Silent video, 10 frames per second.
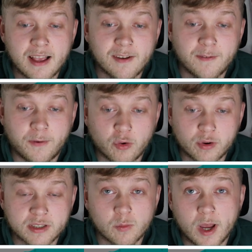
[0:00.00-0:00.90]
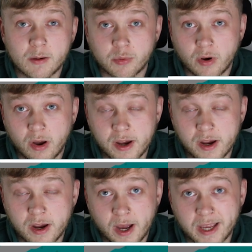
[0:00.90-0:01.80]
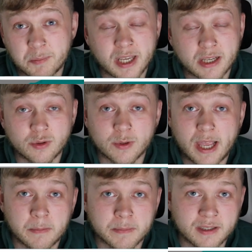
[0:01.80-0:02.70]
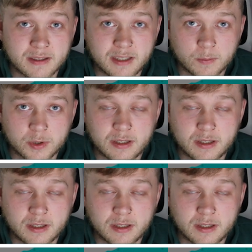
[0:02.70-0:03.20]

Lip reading: Forest away, Brighton away, potential captaincy option.